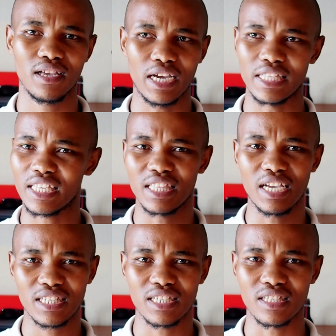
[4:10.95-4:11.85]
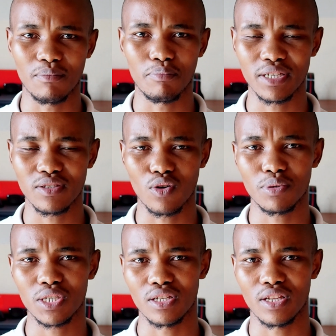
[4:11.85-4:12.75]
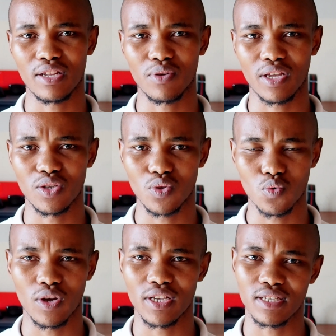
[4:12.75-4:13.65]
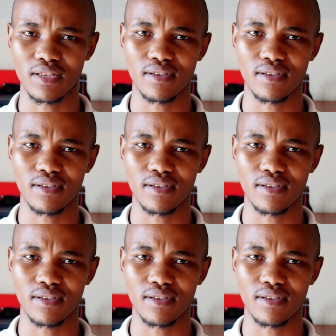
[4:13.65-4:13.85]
I think that is the best option that you can do as